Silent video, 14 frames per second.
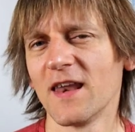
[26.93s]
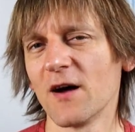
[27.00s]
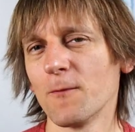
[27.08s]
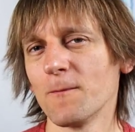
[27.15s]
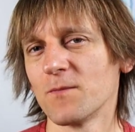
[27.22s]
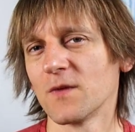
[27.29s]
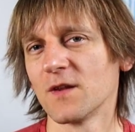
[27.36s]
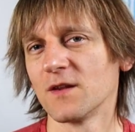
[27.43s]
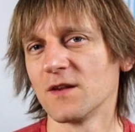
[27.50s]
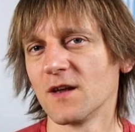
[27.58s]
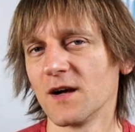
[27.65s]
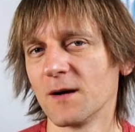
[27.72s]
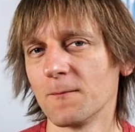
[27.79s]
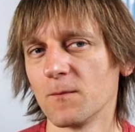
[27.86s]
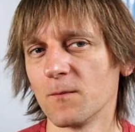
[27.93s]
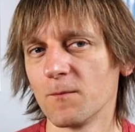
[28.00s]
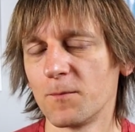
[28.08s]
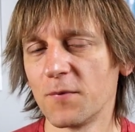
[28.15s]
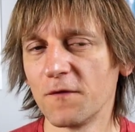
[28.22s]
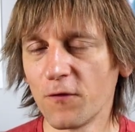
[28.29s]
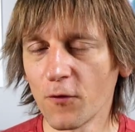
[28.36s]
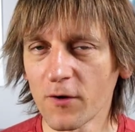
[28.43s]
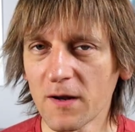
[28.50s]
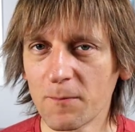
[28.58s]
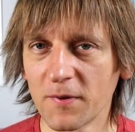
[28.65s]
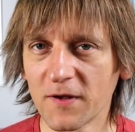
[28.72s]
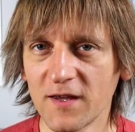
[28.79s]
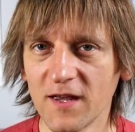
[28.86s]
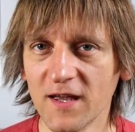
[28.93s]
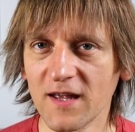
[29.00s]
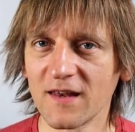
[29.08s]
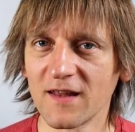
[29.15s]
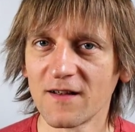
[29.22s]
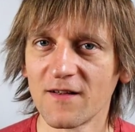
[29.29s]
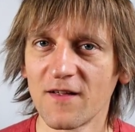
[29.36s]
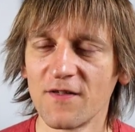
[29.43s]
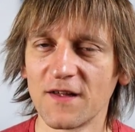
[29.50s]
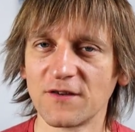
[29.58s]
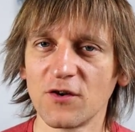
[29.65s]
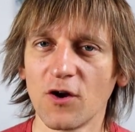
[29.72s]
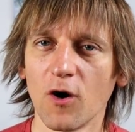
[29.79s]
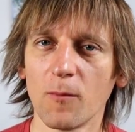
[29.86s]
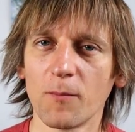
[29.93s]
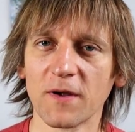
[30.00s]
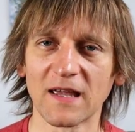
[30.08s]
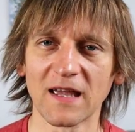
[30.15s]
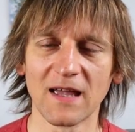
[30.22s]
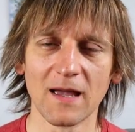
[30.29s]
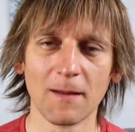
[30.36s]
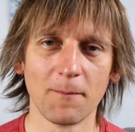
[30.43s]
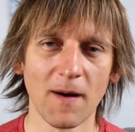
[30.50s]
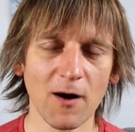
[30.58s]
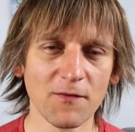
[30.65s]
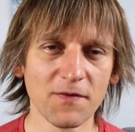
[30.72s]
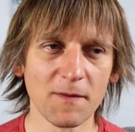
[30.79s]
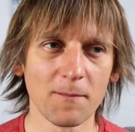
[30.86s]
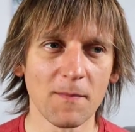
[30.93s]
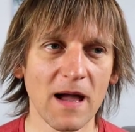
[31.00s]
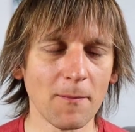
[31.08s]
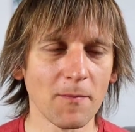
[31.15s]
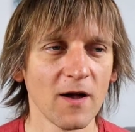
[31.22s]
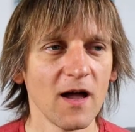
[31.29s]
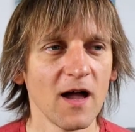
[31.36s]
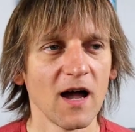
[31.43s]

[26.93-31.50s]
Now, um, before I begin the topic about the map,